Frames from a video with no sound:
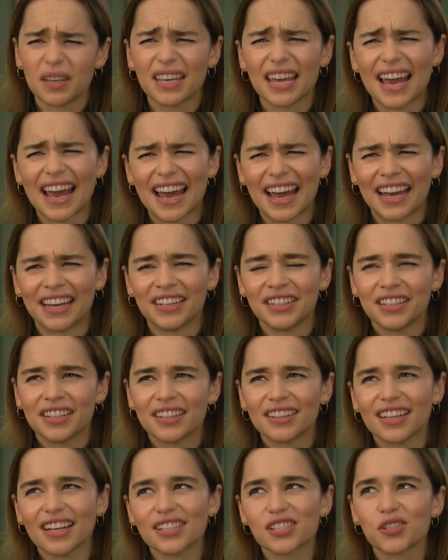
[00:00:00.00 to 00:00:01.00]
Yeah,
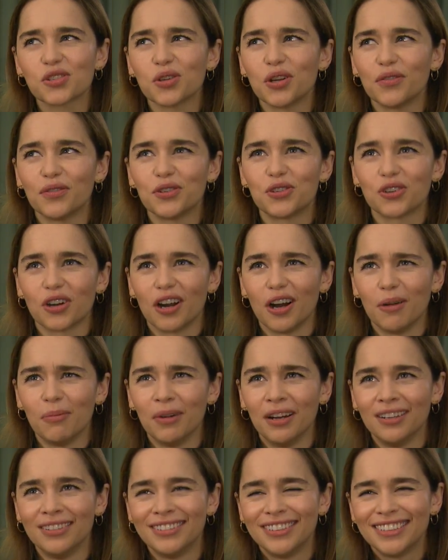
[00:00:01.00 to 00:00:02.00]
that's sort of a drama.